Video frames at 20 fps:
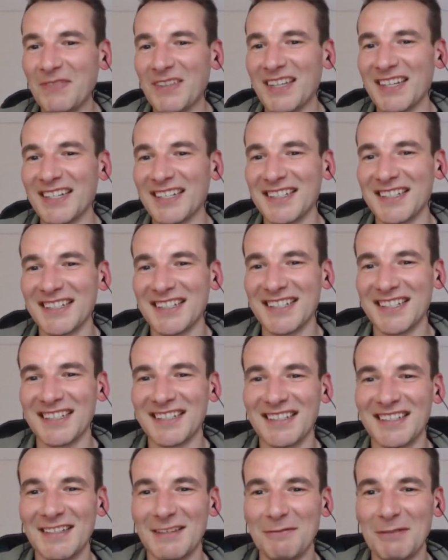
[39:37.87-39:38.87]
and yeah.
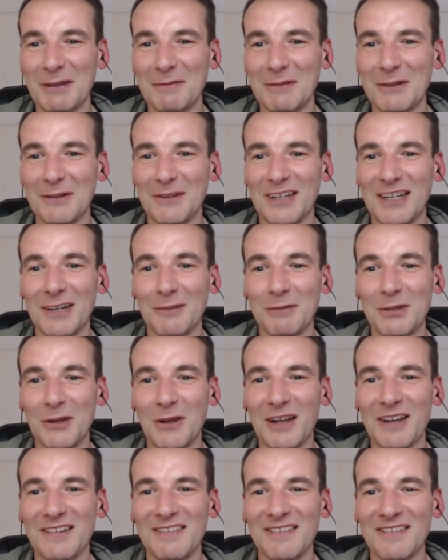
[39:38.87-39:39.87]
uh, he might be able to help
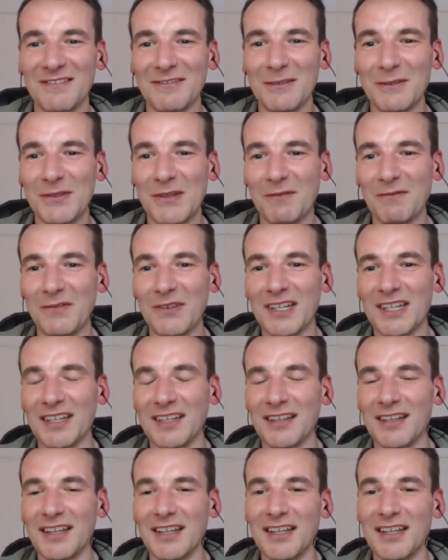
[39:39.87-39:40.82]
you out with something.